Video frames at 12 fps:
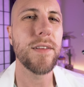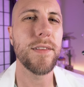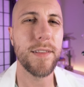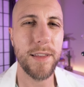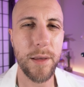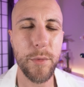
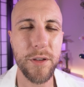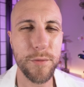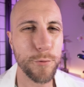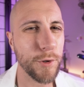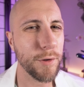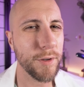Lemon,
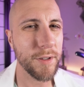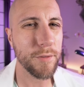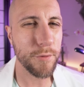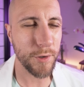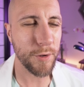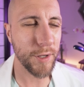very,
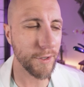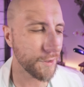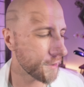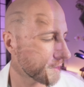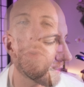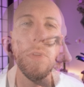very good.
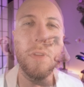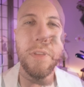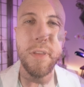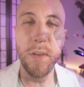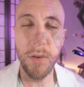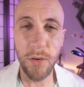
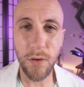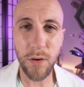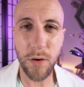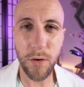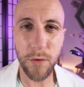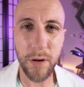
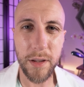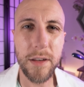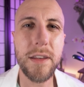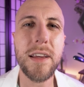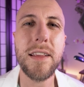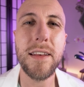All right,
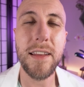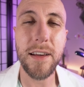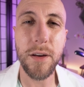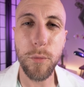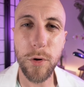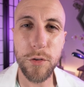now
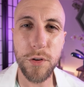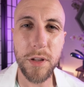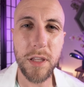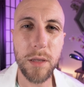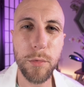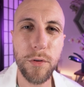I want you to
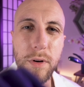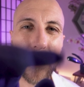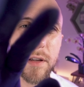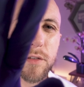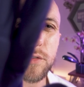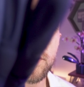keep your
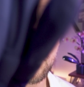eyes